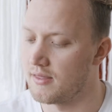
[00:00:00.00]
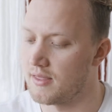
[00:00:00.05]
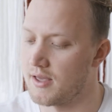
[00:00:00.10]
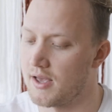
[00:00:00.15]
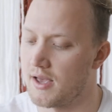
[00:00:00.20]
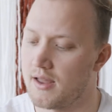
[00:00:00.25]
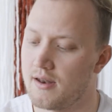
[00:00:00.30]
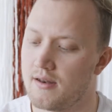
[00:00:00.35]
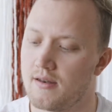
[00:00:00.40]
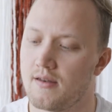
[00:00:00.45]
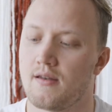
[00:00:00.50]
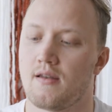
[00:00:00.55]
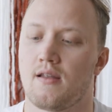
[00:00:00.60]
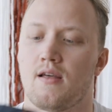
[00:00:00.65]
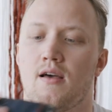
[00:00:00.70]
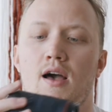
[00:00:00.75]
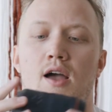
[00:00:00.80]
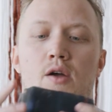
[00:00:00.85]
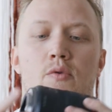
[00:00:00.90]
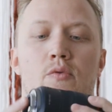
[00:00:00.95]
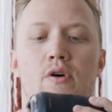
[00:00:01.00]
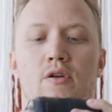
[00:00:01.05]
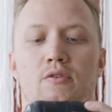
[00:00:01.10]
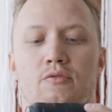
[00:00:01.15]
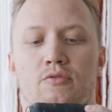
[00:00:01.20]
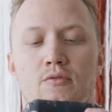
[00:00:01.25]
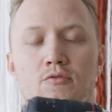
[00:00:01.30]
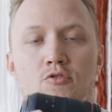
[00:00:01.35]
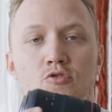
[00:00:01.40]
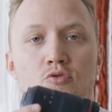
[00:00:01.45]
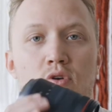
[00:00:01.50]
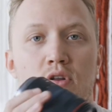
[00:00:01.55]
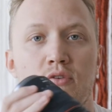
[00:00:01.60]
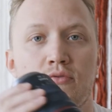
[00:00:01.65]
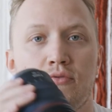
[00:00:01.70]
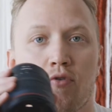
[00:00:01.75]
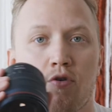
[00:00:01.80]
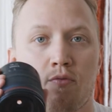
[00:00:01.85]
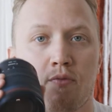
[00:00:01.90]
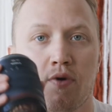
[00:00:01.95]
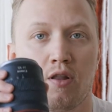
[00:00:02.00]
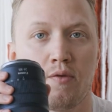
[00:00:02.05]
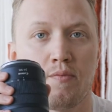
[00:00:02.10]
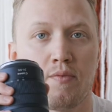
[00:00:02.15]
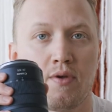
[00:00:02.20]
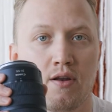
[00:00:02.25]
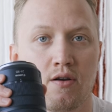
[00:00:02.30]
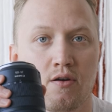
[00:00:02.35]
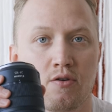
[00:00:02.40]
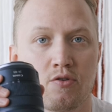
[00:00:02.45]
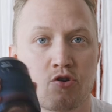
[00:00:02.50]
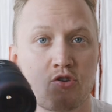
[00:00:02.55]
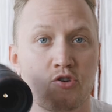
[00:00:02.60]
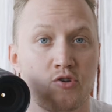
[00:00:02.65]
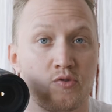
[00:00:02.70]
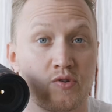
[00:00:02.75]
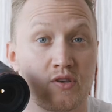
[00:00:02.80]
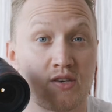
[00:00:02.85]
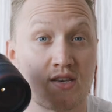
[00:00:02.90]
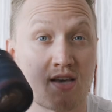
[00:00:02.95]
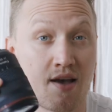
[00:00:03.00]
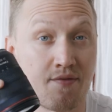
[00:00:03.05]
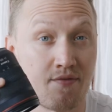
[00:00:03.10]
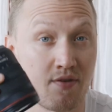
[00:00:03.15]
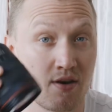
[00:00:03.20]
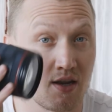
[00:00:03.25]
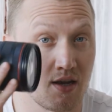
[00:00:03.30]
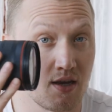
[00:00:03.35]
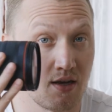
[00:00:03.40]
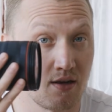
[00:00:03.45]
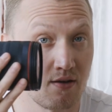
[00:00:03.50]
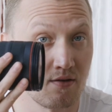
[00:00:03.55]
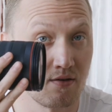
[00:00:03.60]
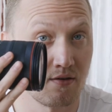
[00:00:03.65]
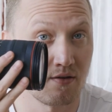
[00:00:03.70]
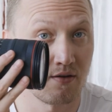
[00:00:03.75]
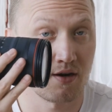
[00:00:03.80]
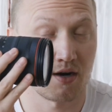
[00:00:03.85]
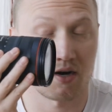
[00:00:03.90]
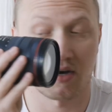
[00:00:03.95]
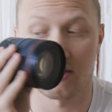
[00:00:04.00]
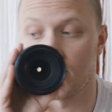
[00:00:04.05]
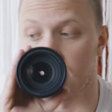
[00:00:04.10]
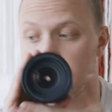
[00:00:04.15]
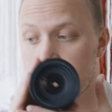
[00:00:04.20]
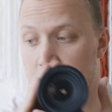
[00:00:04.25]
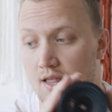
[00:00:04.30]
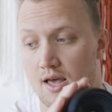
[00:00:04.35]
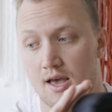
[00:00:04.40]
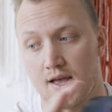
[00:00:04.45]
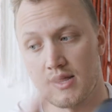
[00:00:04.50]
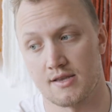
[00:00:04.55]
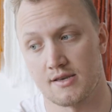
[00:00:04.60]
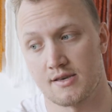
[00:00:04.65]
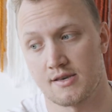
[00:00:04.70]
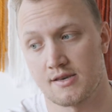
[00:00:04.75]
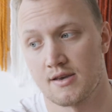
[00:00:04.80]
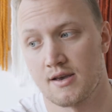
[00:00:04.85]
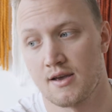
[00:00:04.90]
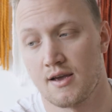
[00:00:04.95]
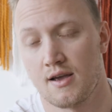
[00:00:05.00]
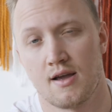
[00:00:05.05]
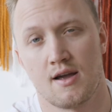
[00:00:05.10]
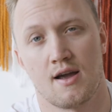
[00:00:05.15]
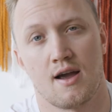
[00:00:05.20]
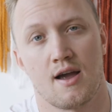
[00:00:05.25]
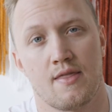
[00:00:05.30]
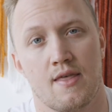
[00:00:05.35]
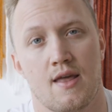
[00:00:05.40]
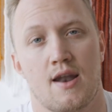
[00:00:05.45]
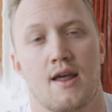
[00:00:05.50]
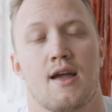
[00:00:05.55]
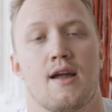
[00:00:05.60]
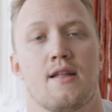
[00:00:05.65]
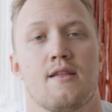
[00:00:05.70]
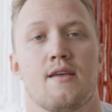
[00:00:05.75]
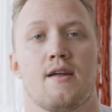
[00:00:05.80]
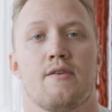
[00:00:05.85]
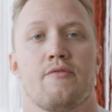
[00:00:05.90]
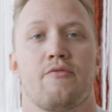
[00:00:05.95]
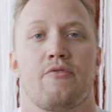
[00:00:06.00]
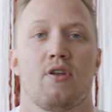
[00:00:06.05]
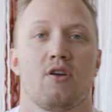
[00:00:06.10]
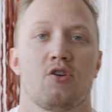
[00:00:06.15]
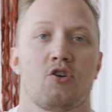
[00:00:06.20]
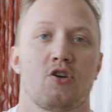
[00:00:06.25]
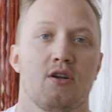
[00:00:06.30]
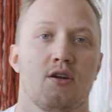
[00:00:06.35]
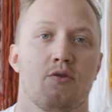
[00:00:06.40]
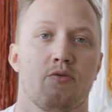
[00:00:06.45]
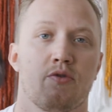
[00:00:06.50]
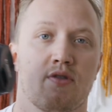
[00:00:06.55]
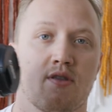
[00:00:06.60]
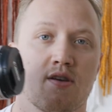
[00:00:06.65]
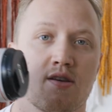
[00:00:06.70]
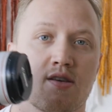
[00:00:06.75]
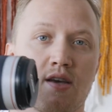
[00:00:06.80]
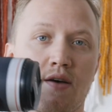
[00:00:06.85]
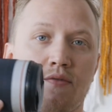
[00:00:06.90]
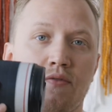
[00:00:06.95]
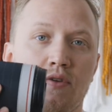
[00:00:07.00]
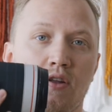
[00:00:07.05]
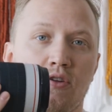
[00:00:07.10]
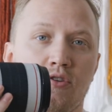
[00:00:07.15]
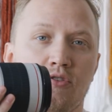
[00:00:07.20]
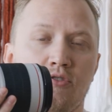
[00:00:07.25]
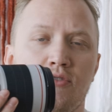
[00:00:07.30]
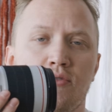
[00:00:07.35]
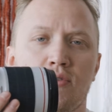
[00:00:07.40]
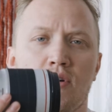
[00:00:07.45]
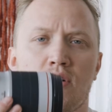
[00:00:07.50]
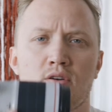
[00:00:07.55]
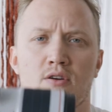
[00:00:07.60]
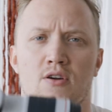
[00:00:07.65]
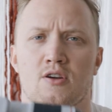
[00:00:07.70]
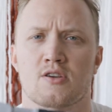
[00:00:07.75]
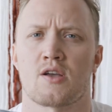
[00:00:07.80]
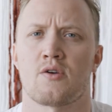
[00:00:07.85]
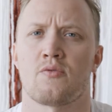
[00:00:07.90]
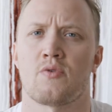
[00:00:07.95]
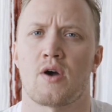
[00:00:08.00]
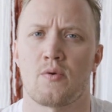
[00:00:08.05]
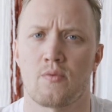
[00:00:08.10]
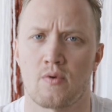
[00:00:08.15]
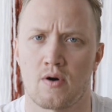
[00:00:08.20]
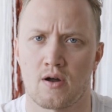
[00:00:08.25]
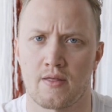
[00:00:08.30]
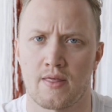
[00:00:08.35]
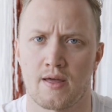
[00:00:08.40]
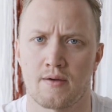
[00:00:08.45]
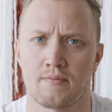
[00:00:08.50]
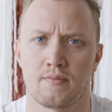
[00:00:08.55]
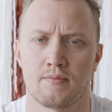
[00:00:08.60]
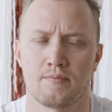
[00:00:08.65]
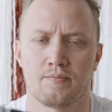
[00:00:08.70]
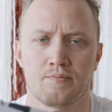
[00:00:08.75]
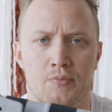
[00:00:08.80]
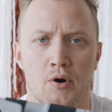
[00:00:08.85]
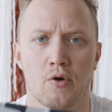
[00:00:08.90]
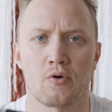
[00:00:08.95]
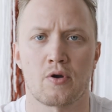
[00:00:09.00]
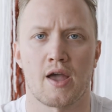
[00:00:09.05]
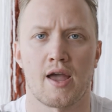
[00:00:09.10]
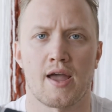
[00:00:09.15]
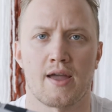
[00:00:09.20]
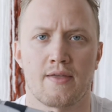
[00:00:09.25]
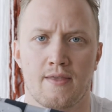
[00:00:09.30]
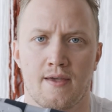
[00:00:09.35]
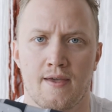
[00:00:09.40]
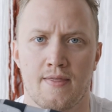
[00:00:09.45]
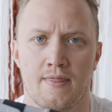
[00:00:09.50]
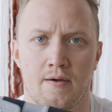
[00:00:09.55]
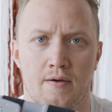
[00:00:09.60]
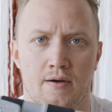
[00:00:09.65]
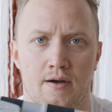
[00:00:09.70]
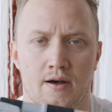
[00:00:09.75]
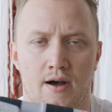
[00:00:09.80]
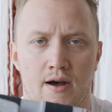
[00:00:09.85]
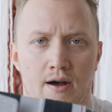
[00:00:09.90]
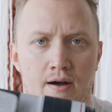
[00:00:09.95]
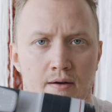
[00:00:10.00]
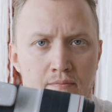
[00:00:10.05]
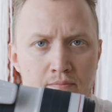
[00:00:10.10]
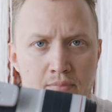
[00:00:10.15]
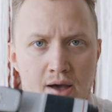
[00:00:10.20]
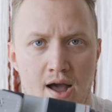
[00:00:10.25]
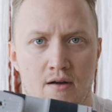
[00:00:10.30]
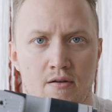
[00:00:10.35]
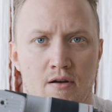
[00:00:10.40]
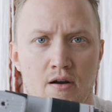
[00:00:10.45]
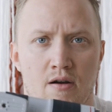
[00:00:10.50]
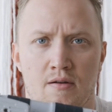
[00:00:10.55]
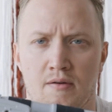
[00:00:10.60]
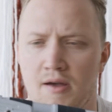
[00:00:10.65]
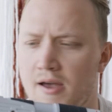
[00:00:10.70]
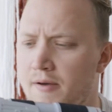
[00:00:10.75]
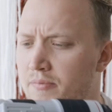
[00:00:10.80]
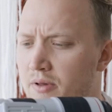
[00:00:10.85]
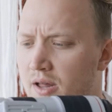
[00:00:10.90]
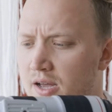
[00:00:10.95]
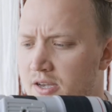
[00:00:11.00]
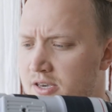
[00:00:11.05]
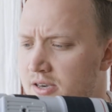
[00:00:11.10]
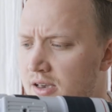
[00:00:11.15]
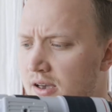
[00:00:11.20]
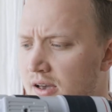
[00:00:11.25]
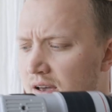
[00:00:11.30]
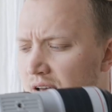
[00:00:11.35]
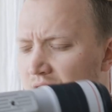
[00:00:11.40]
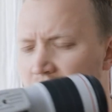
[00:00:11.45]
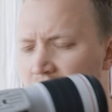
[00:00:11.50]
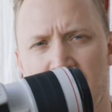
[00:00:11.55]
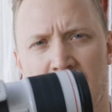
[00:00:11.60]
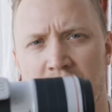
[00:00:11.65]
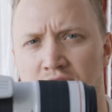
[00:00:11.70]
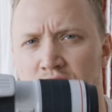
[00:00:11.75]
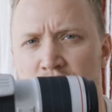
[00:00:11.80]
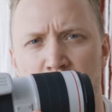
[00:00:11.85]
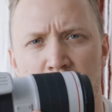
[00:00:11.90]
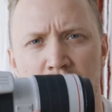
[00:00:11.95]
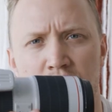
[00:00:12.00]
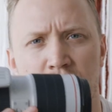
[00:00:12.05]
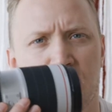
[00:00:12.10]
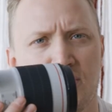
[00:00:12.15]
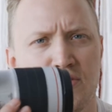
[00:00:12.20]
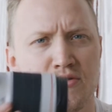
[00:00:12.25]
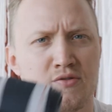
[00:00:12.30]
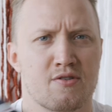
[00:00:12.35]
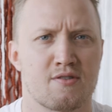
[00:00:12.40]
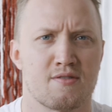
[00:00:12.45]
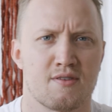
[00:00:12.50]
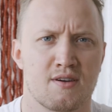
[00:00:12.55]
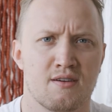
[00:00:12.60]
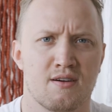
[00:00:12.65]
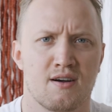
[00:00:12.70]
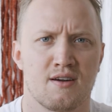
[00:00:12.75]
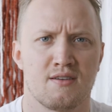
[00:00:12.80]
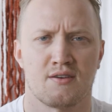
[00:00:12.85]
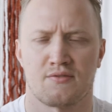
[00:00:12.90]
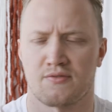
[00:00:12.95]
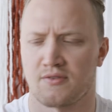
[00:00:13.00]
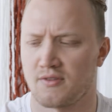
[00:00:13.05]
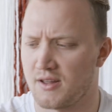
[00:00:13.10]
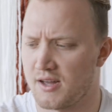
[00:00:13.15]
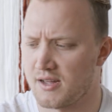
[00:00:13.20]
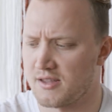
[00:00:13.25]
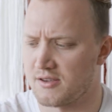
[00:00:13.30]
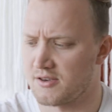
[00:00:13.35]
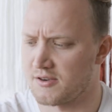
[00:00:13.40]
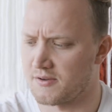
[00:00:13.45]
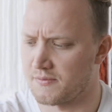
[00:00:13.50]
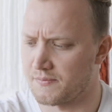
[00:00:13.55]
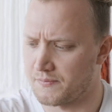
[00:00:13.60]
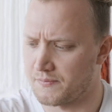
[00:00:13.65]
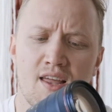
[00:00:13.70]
Then I went from 24mm to 70 on this lens, and then I ended up finishing it with the 70 to 200 because I wanted that bokeh in the background, and plus I just wanted to use a different lens.